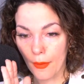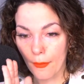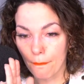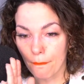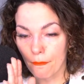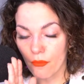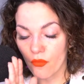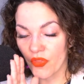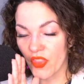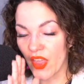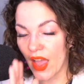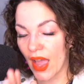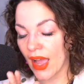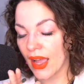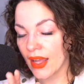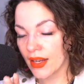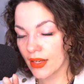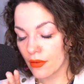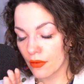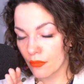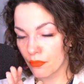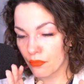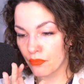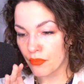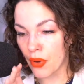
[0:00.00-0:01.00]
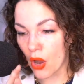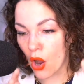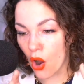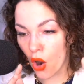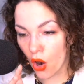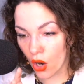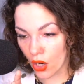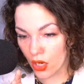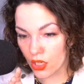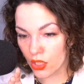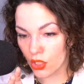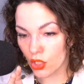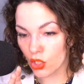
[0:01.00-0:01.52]
That
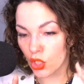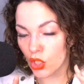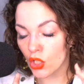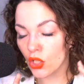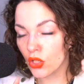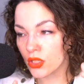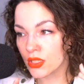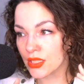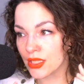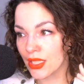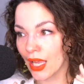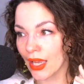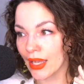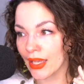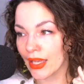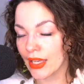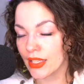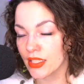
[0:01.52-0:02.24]
part looks like